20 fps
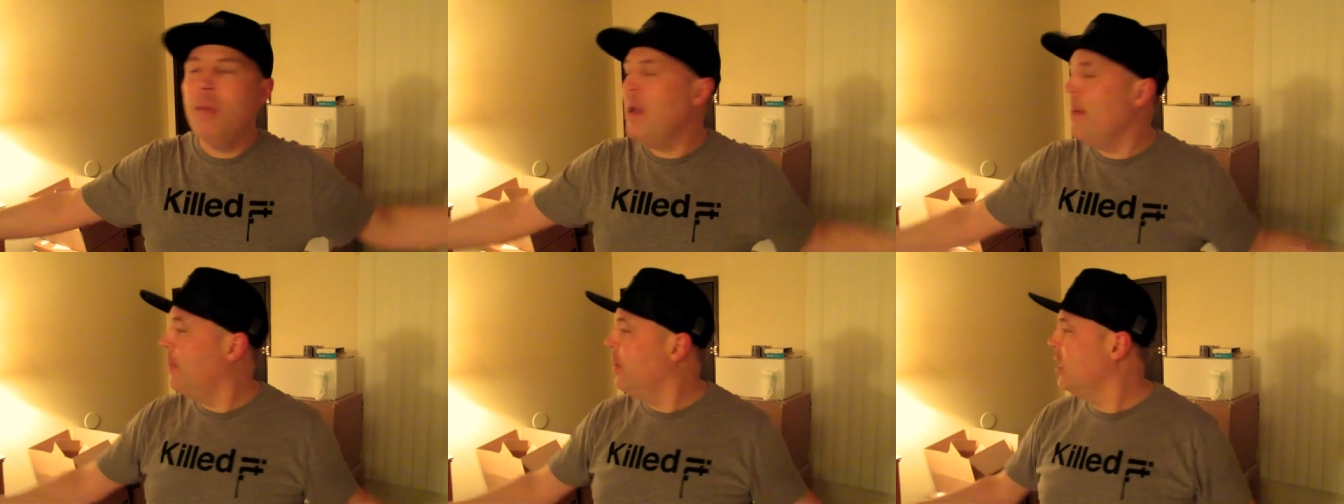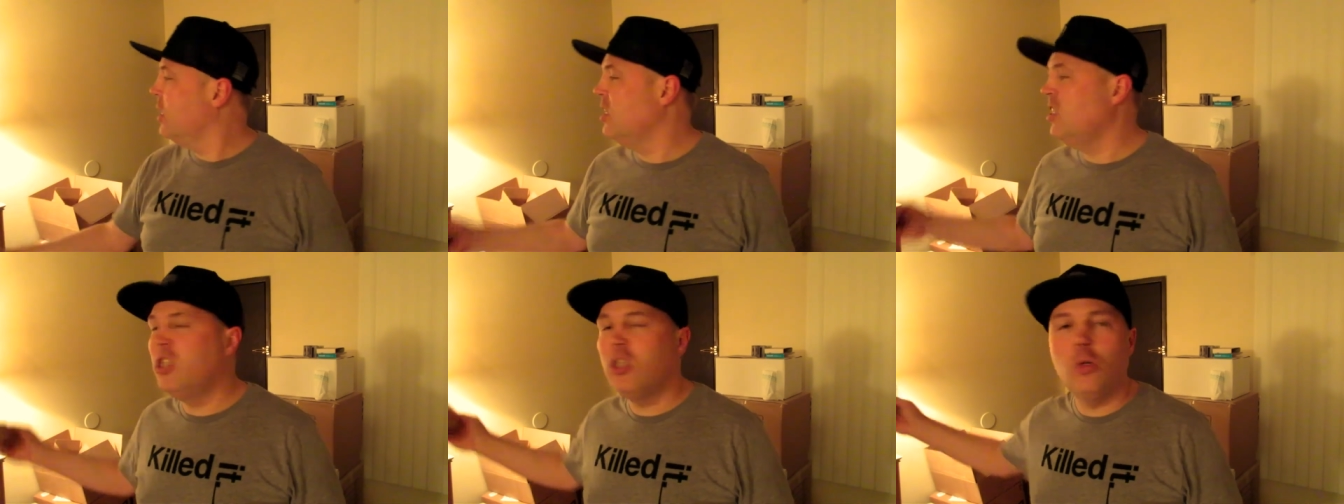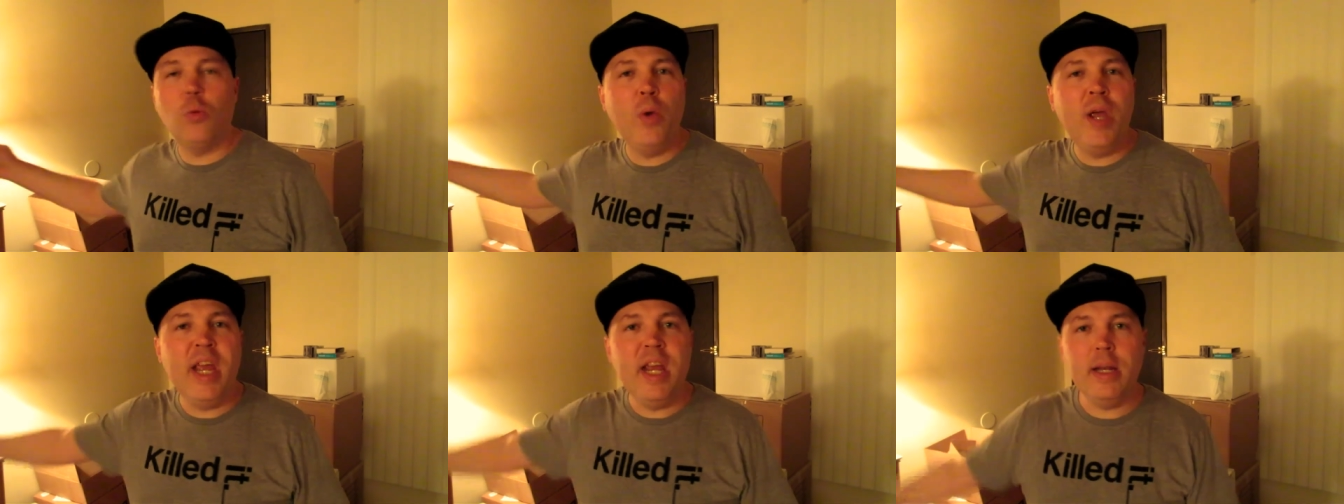People in
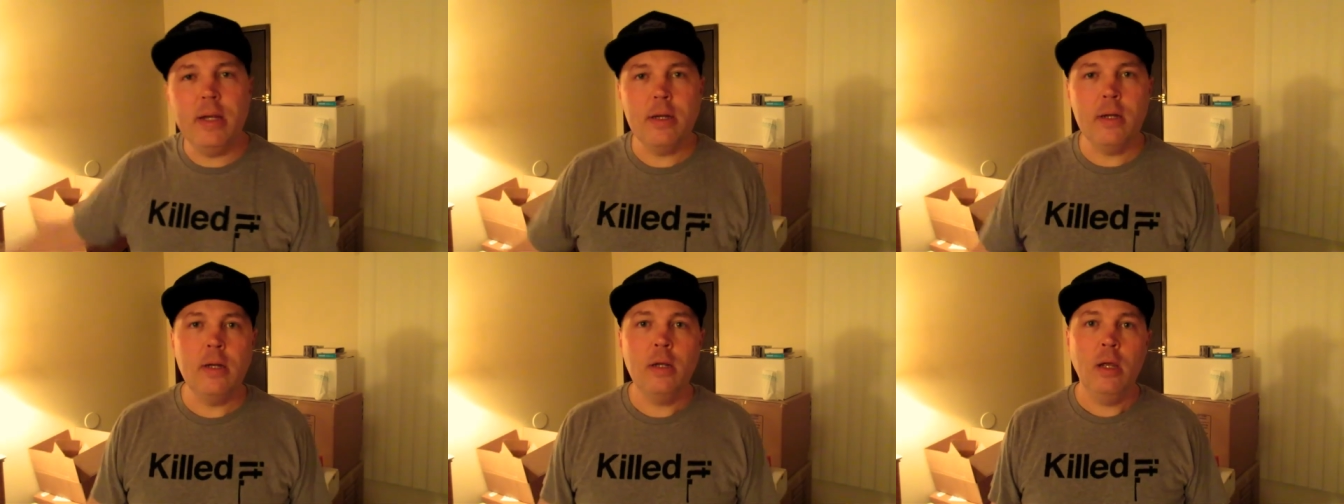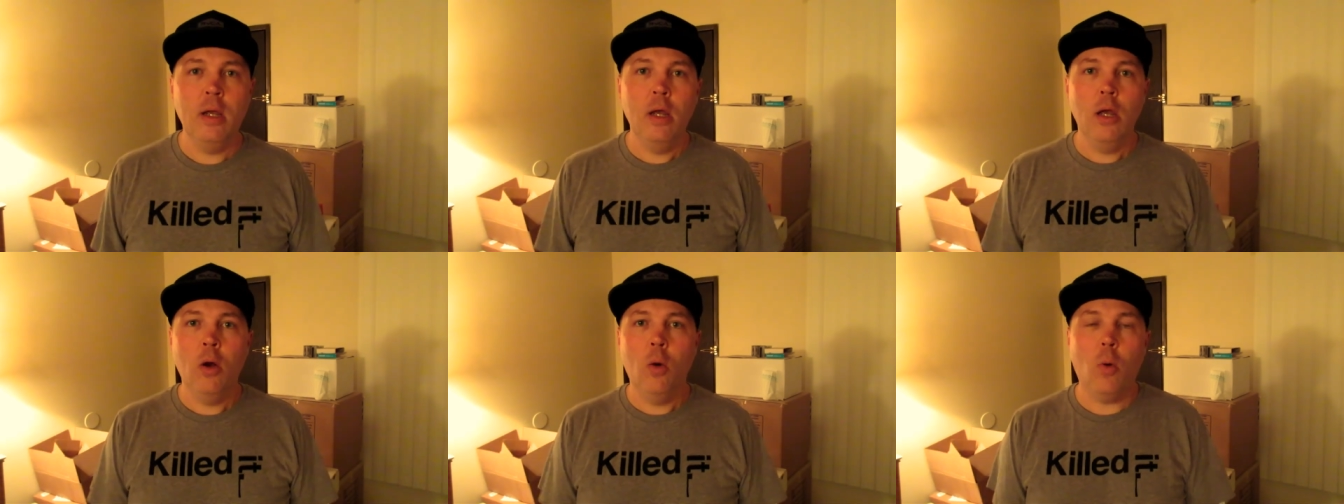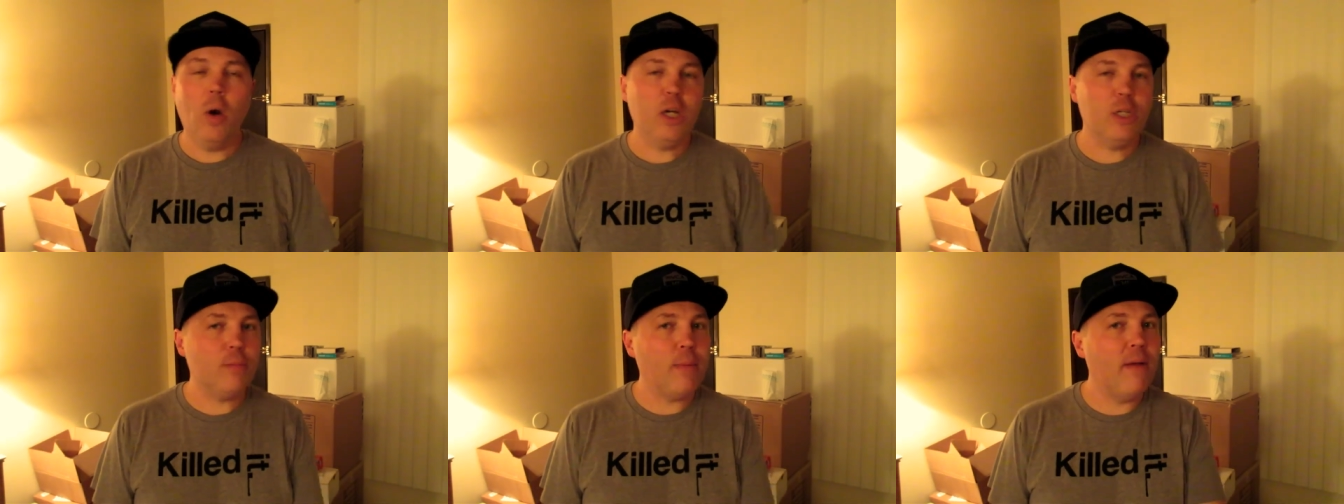Sweden
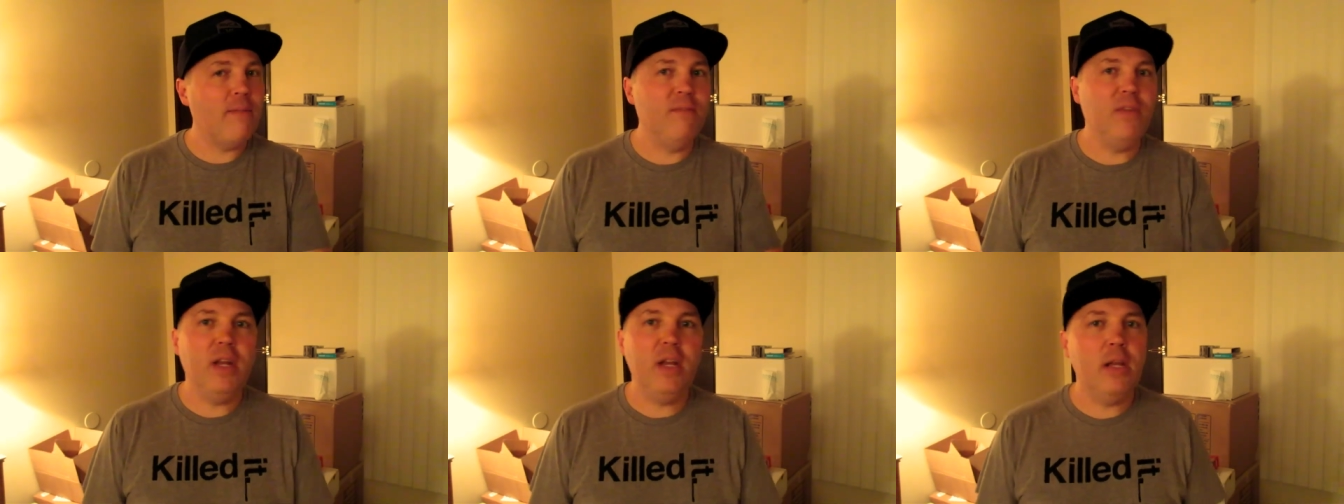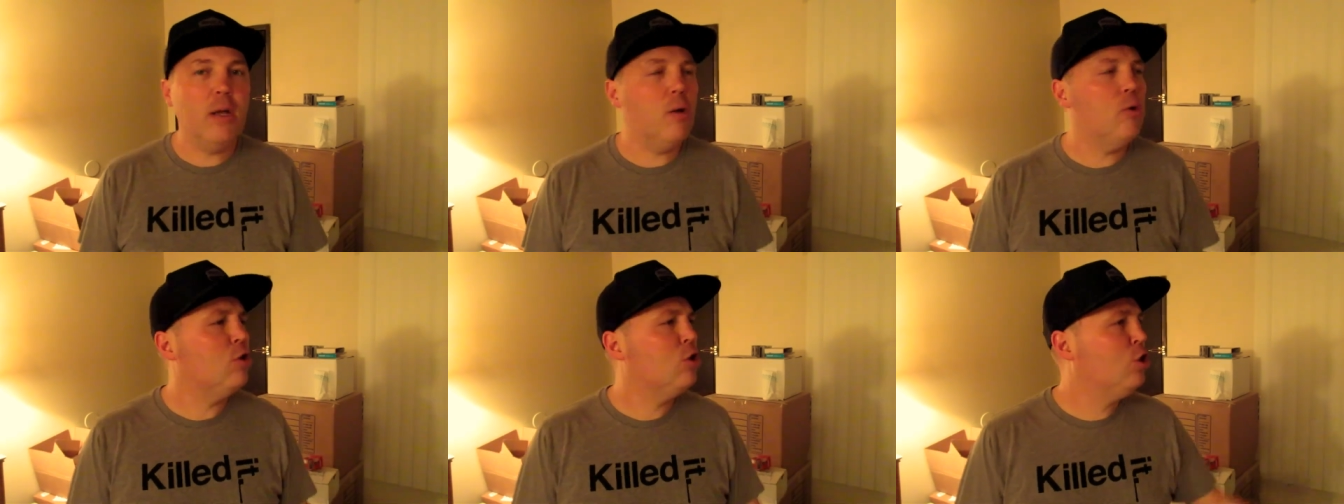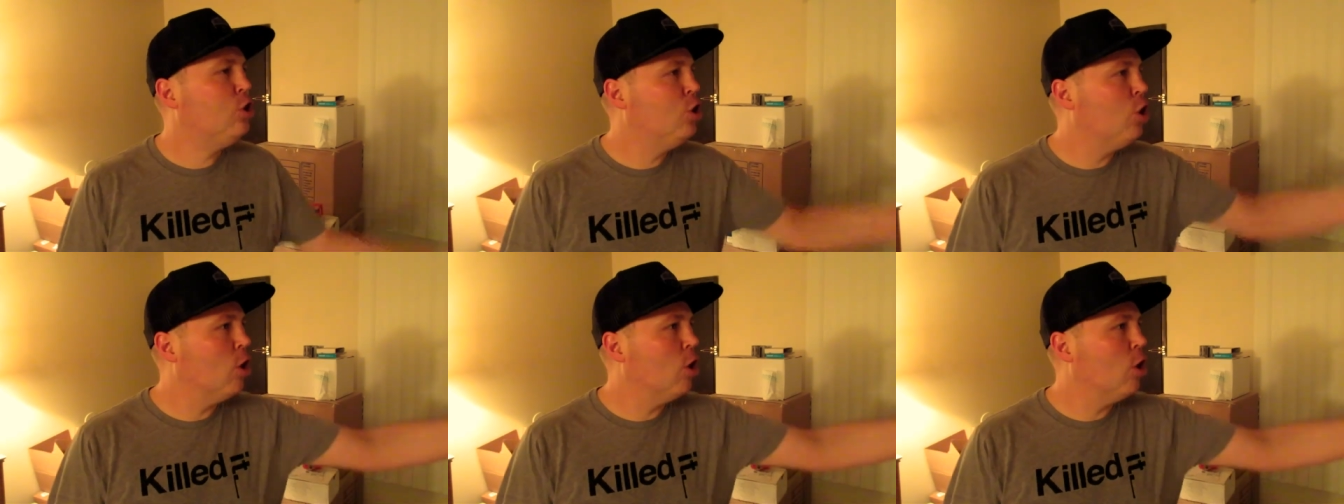watch my videos,